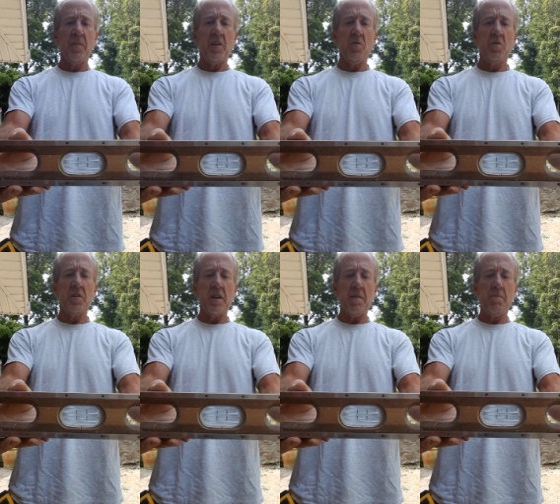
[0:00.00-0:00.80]
you
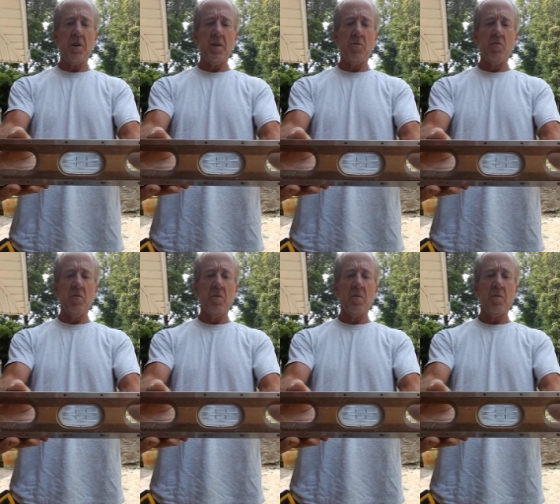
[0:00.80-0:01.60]
want that bubble
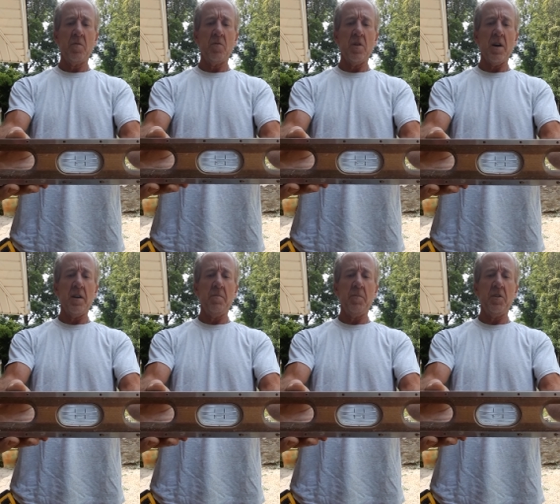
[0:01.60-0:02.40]

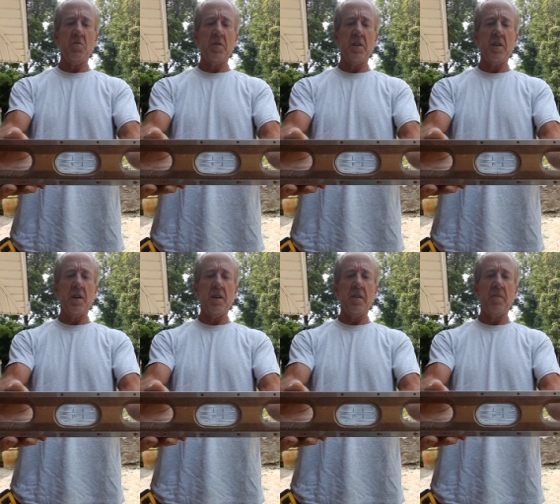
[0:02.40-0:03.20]
right in between the
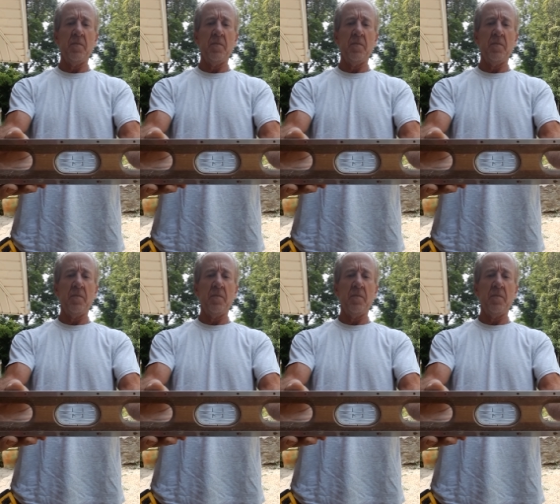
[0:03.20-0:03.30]
line.